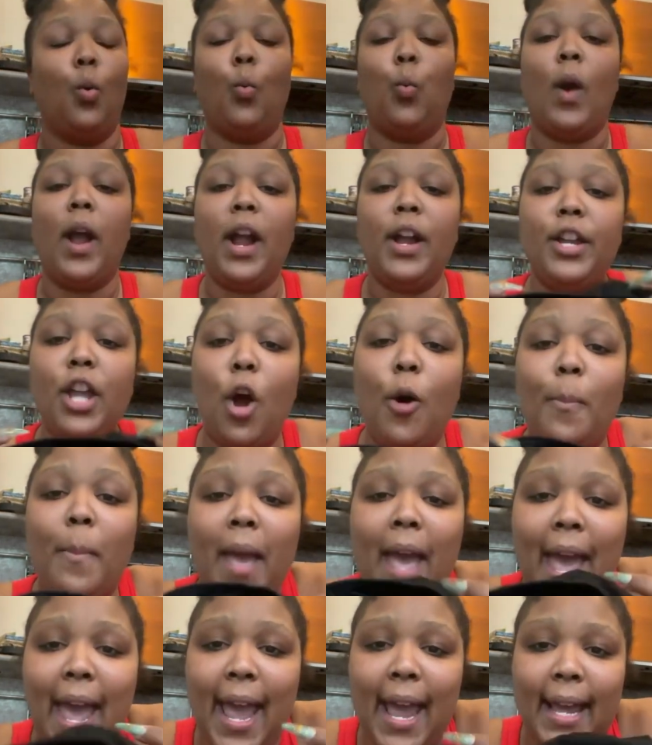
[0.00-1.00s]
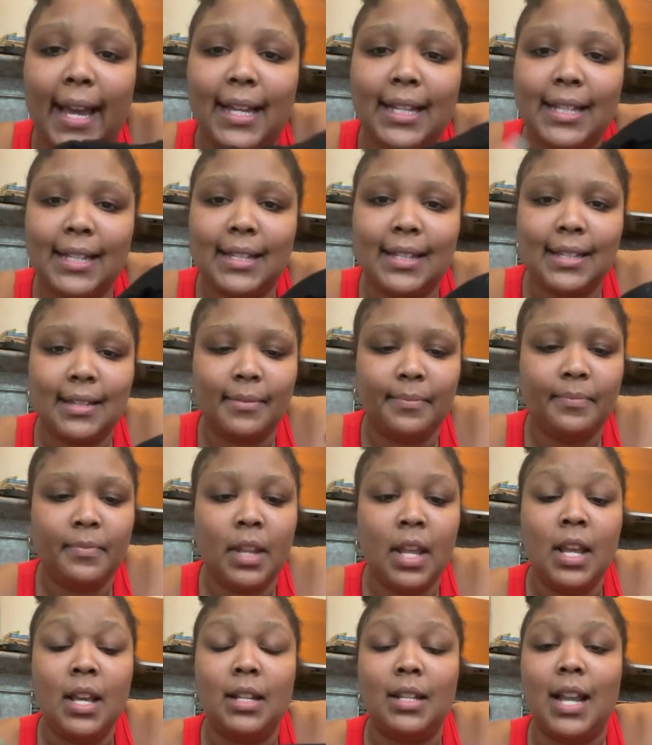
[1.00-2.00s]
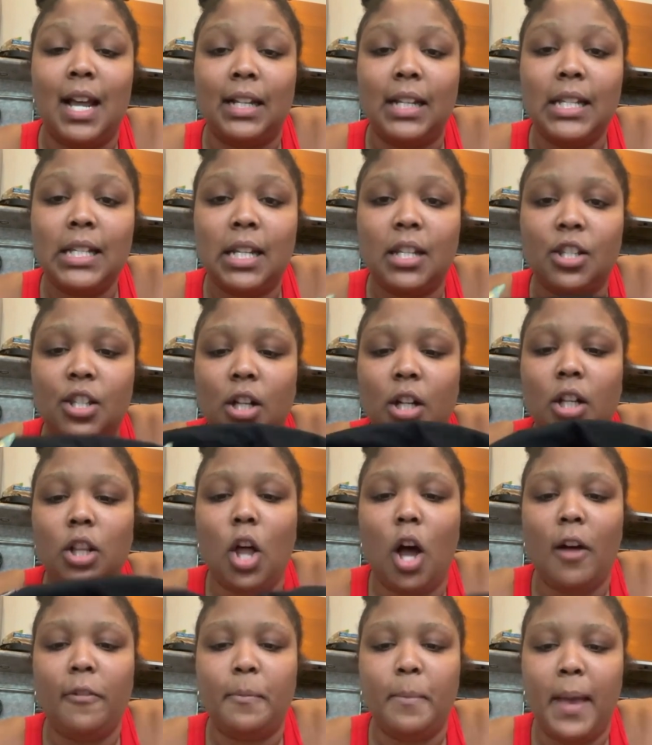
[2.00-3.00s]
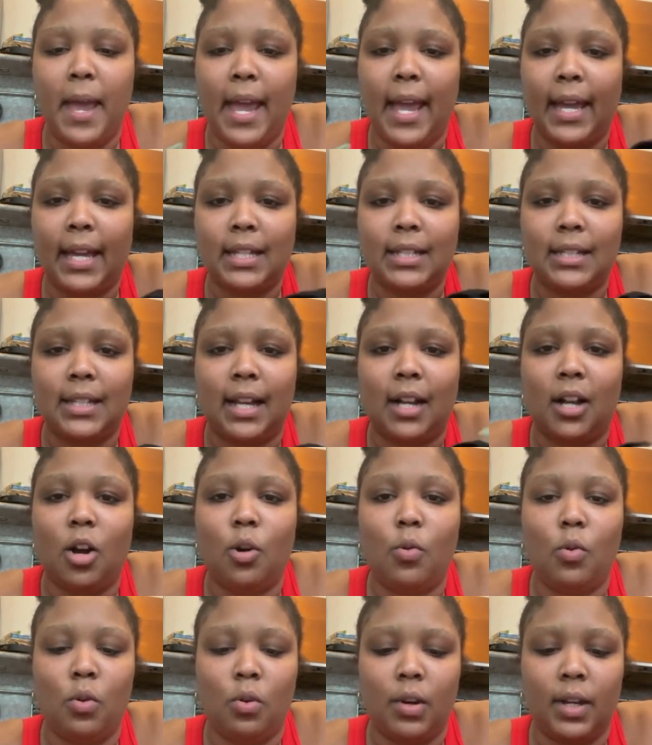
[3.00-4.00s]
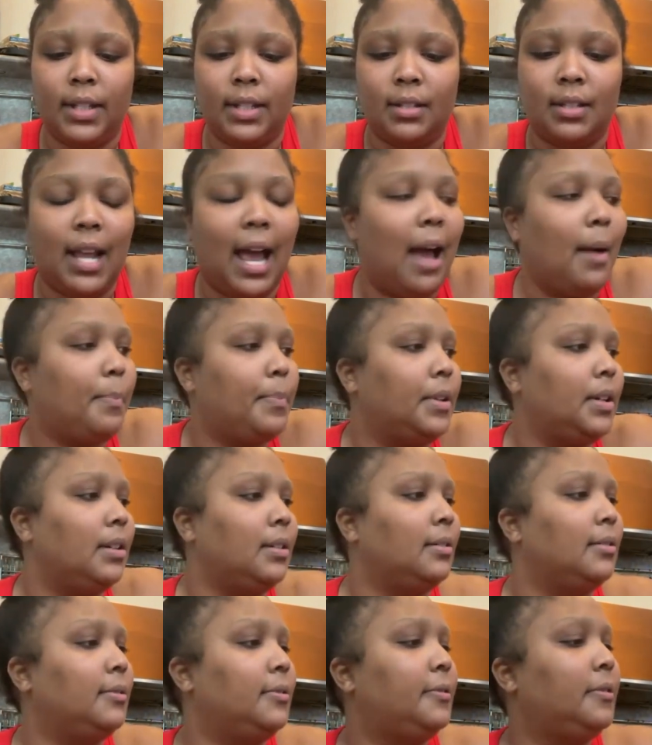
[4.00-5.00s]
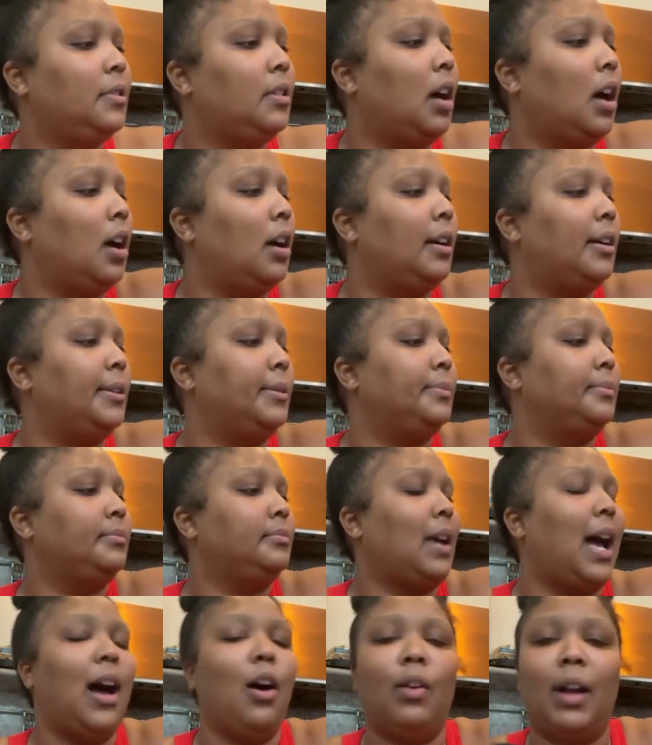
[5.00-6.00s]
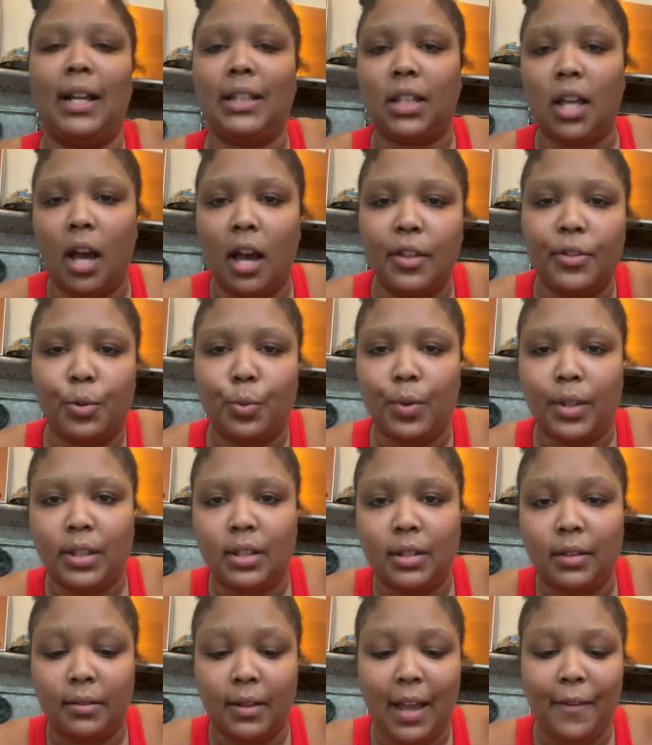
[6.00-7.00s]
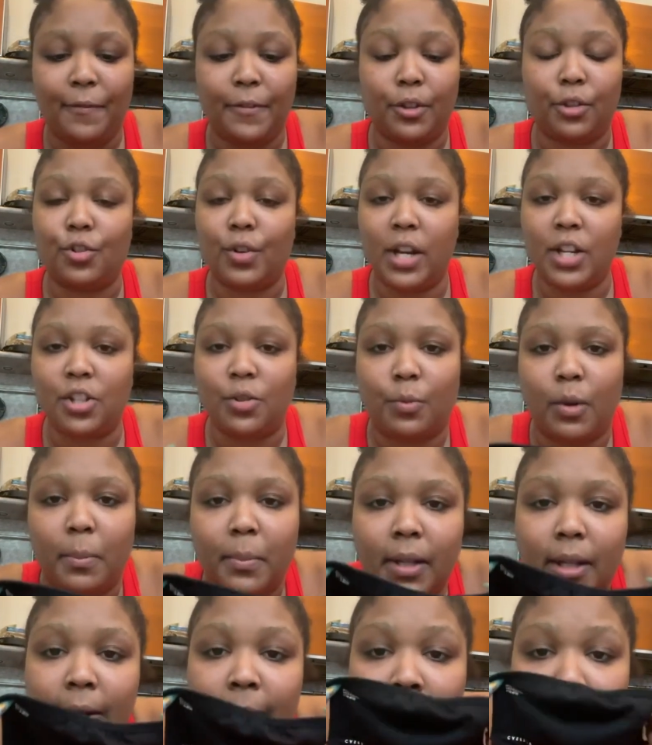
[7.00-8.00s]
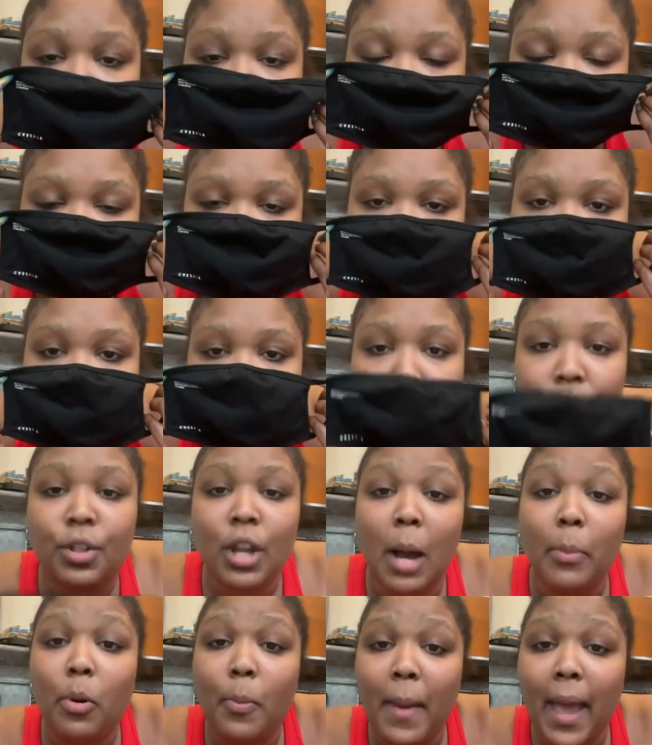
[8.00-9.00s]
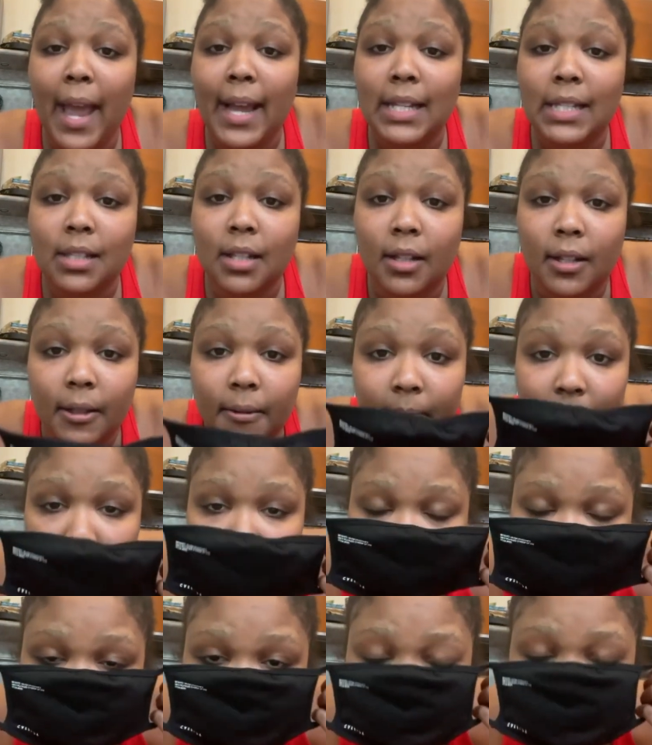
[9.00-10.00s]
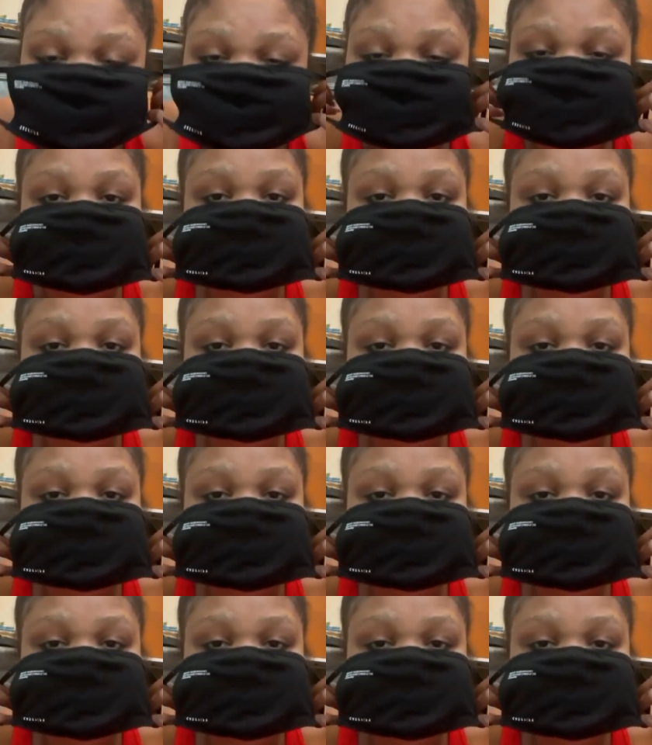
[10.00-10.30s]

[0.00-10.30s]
Wear your masks. Now, this is the cloth masks that go on top of, I don't got the other one, the filtration one, but double masks up.